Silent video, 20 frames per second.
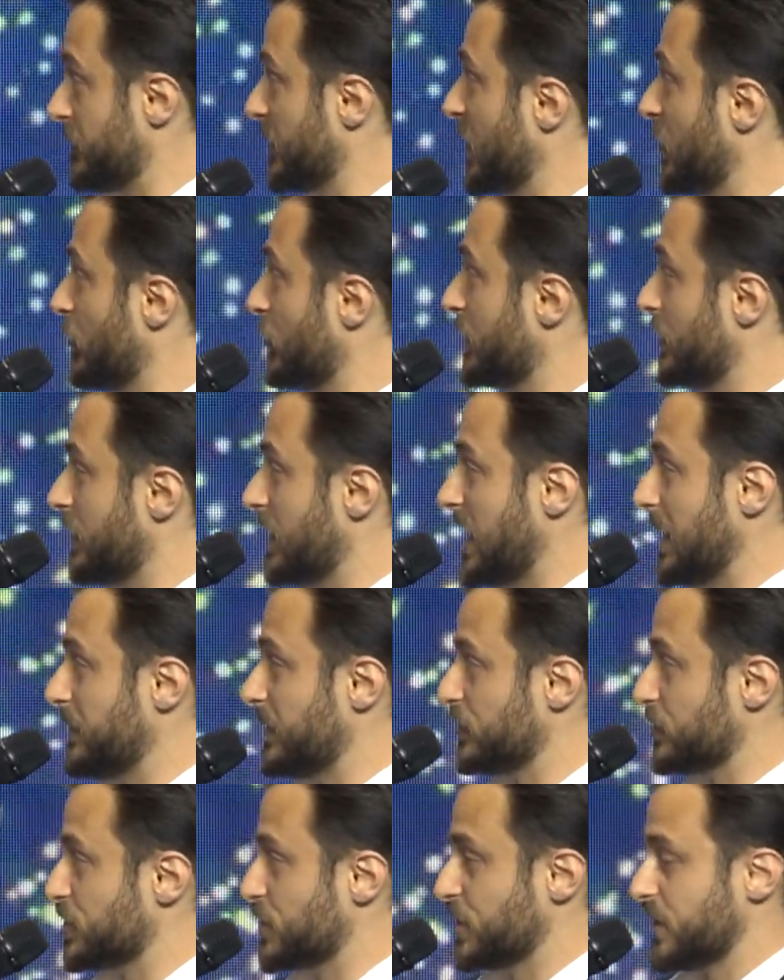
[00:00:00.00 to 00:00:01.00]
We are happy
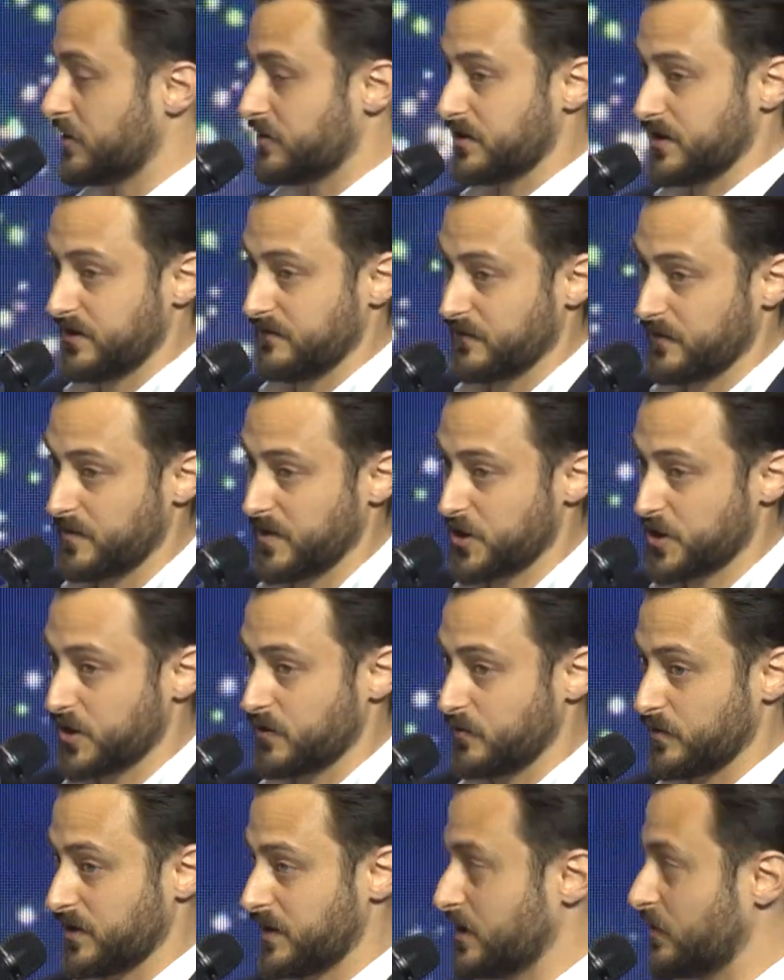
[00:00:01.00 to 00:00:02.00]
to share the
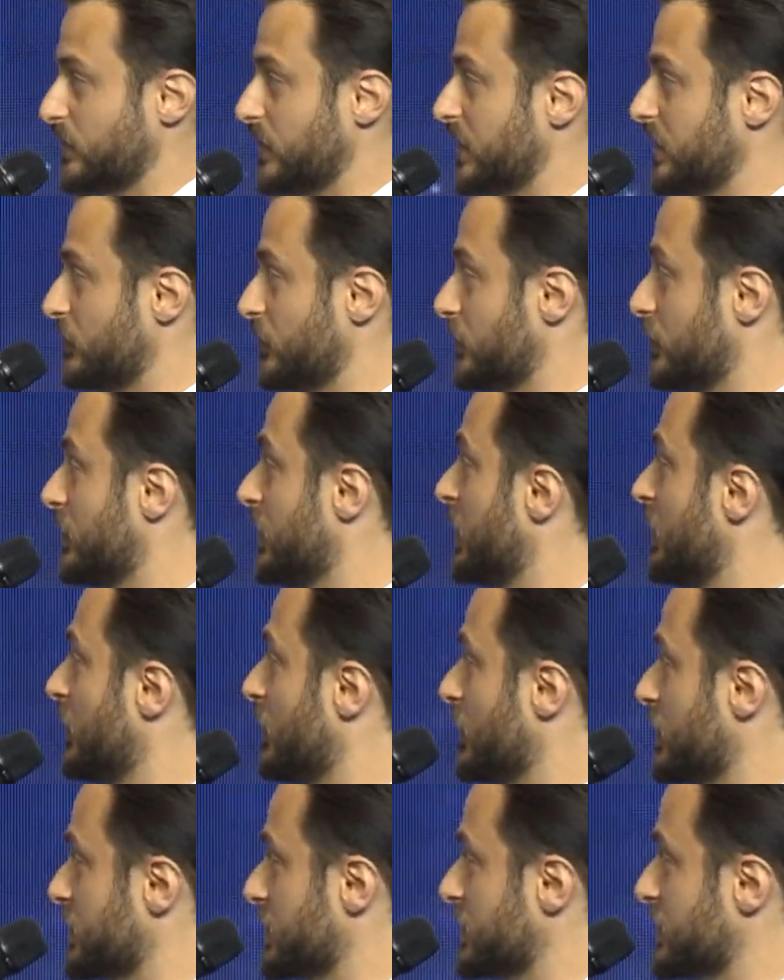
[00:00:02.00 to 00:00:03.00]
information with anyone who
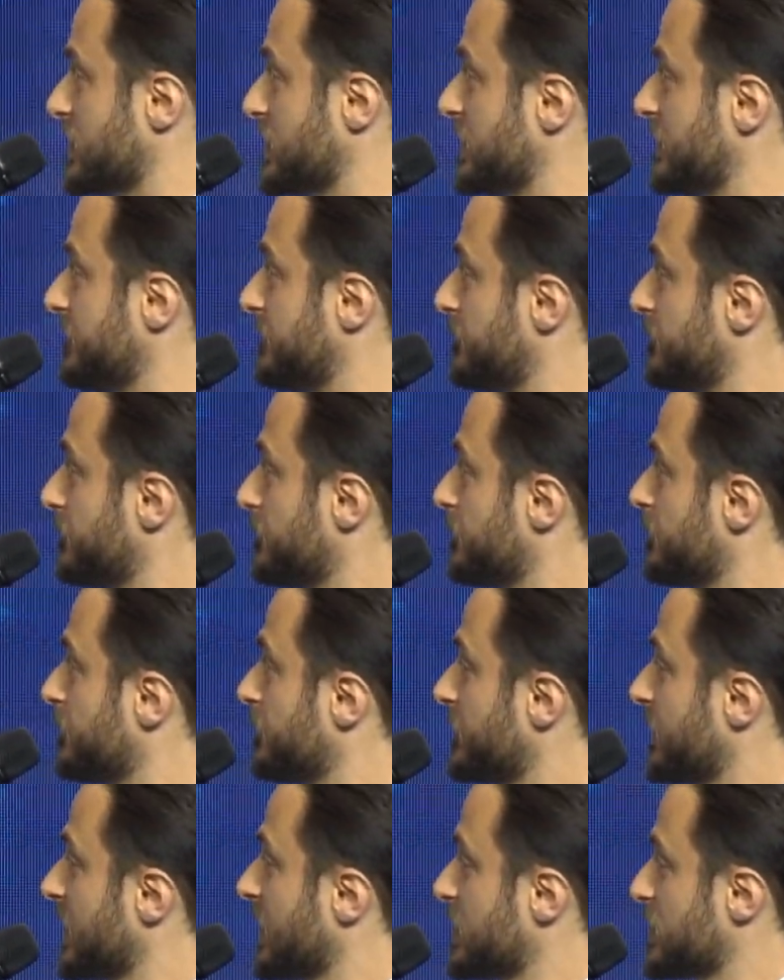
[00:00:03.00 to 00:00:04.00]
wants to see.
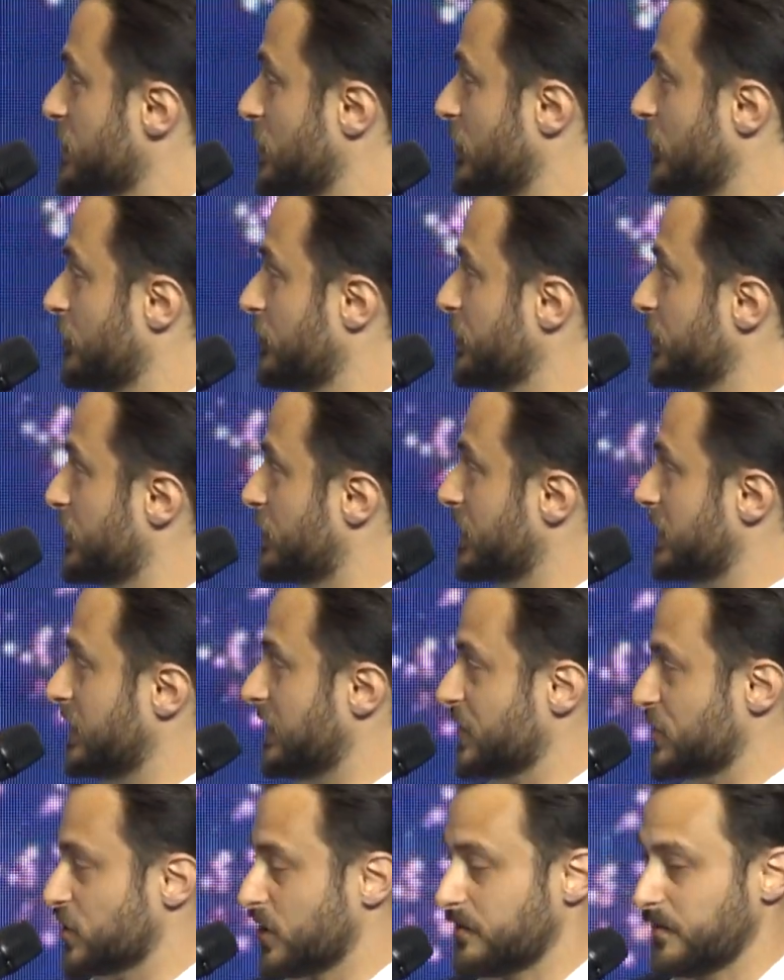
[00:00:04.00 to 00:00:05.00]
So you can
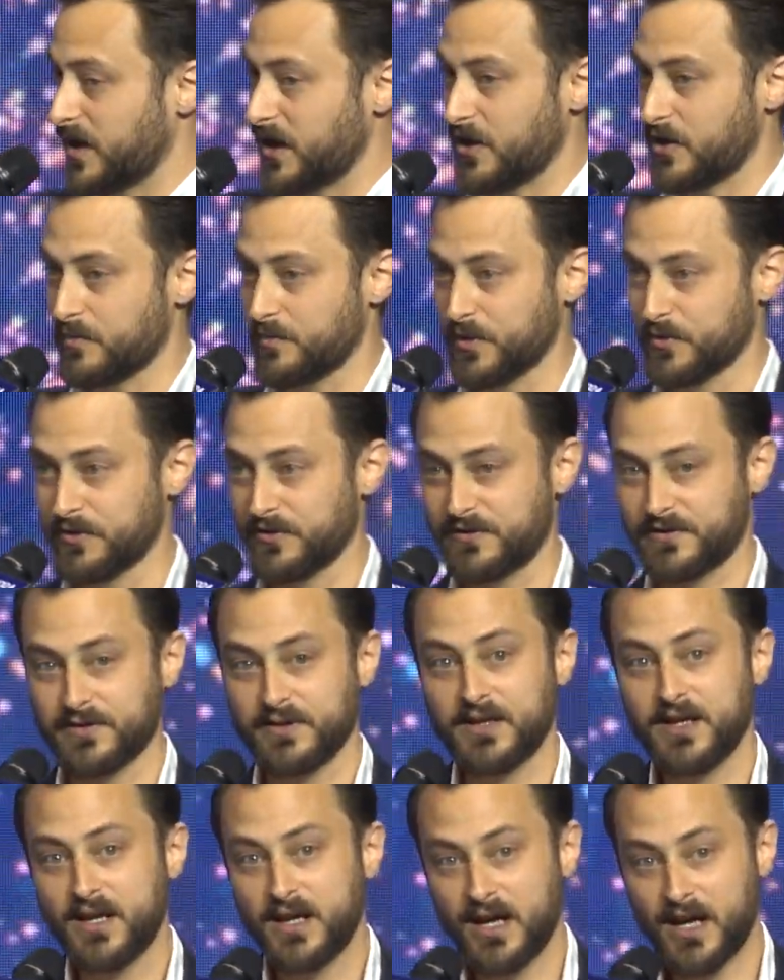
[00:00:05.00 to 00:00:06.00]
drop by our booth.
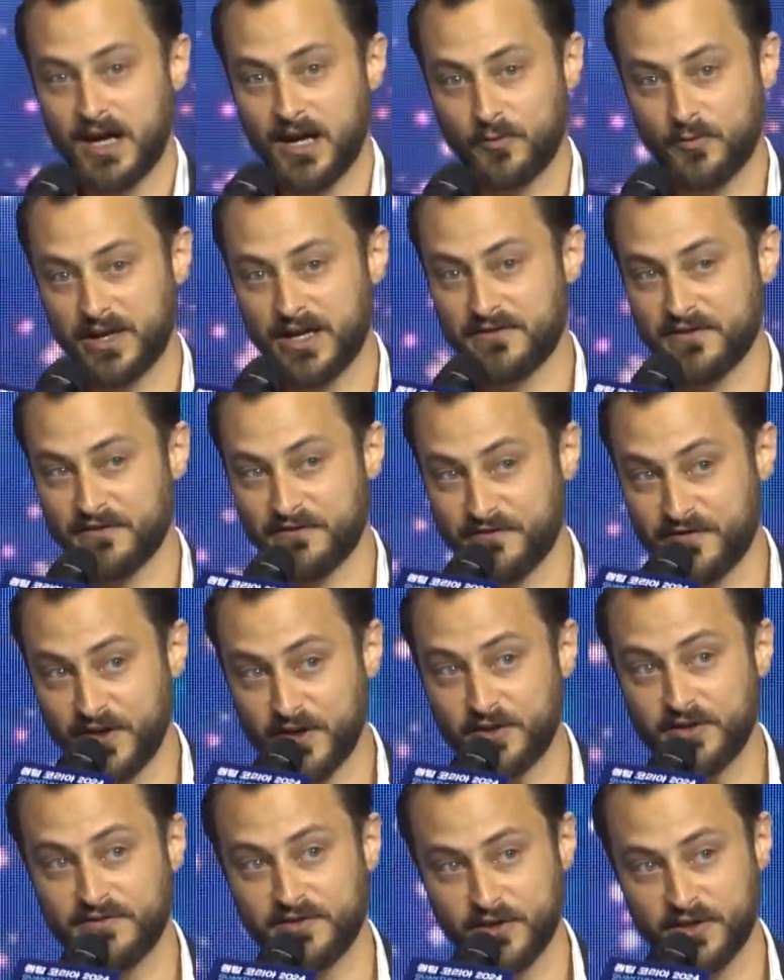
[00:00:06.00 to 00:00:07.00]
We have a
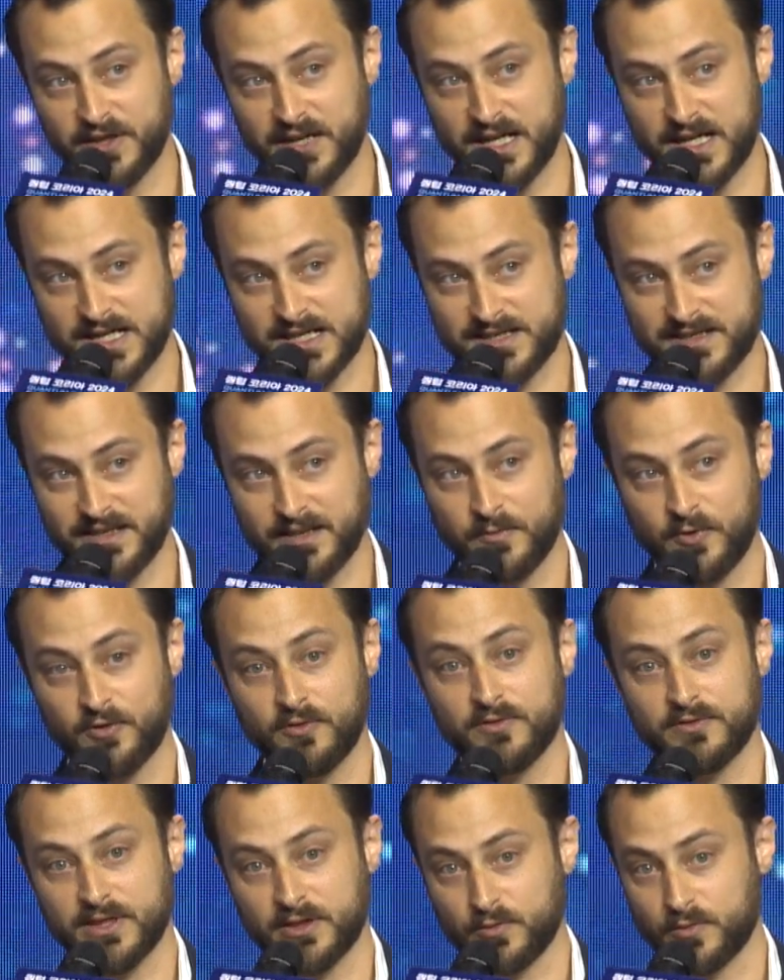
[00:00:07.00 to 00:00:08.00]
very, very nice
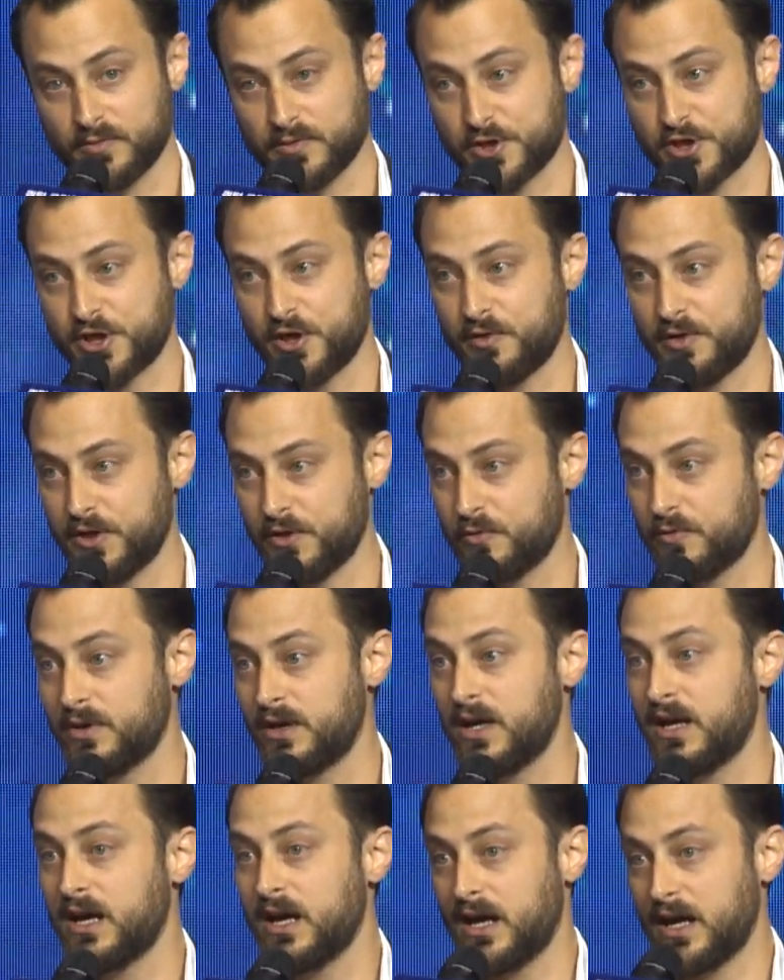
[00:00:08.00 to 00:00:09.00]
demo that we will show you.
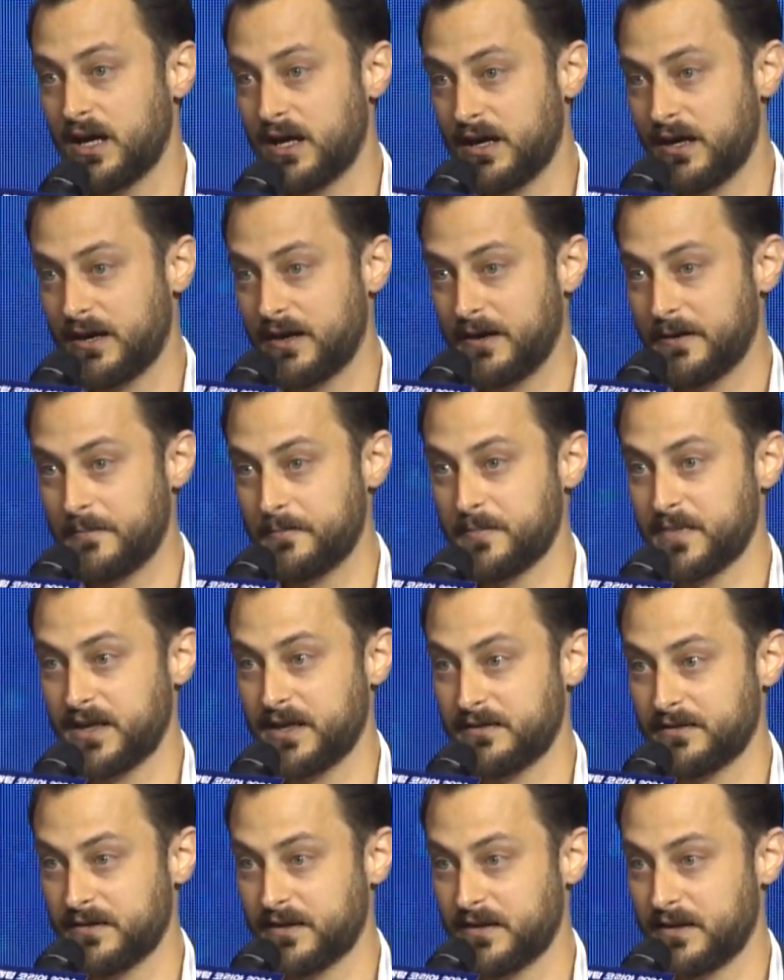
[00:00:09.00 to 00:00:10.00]

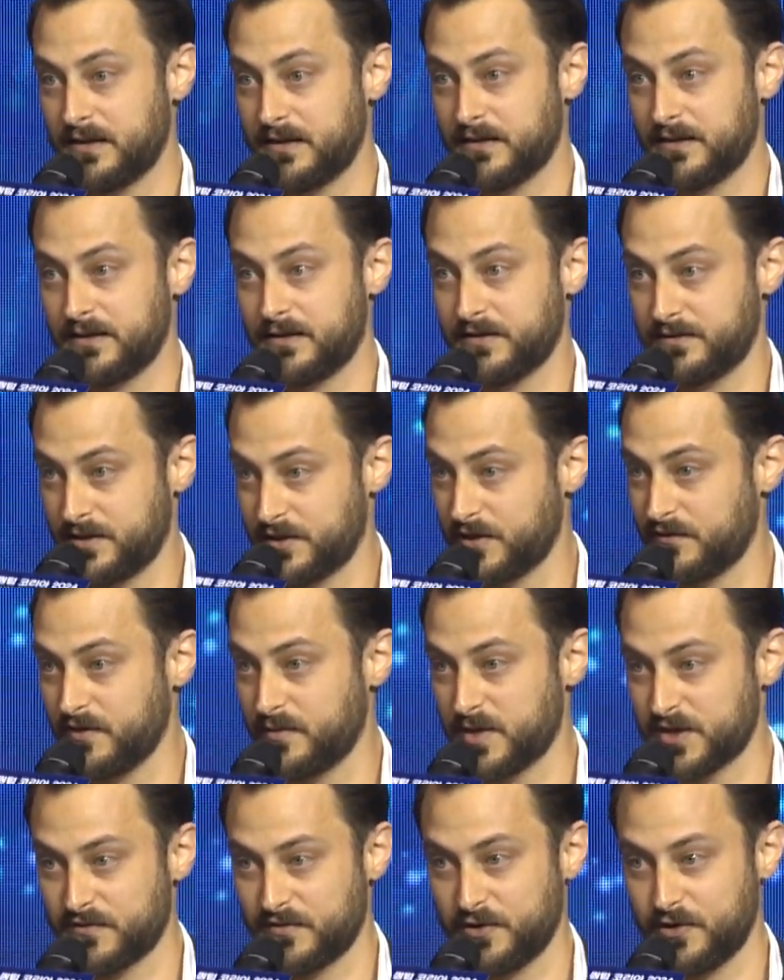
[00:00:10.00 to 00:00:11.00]
Thank you very
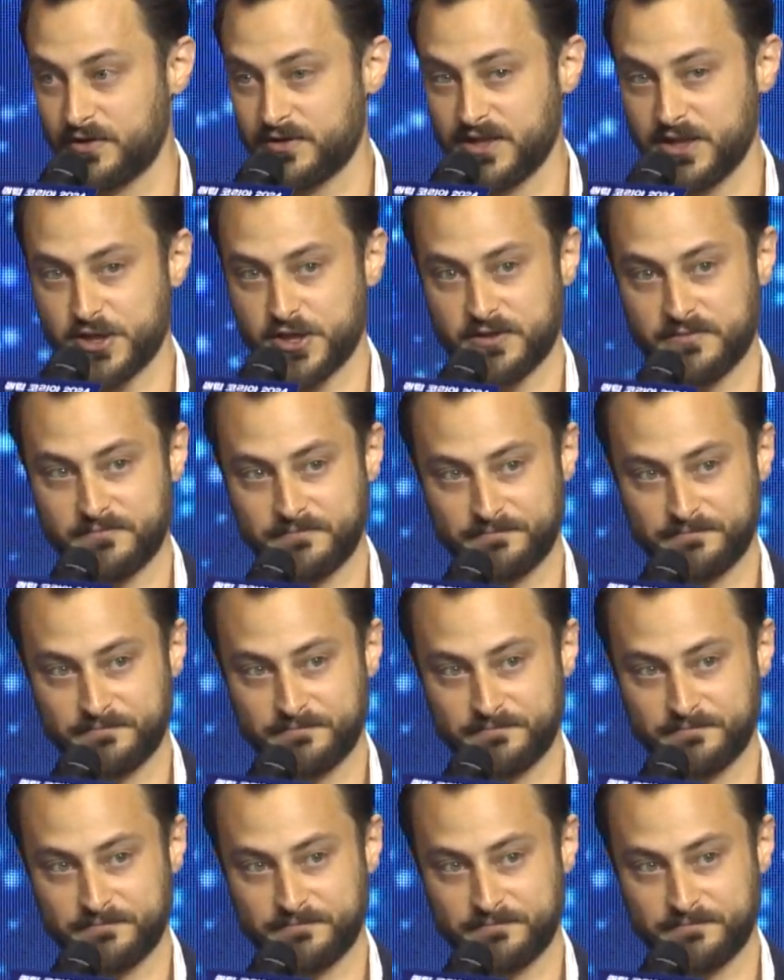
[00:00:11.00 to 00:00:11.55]
much for your attention.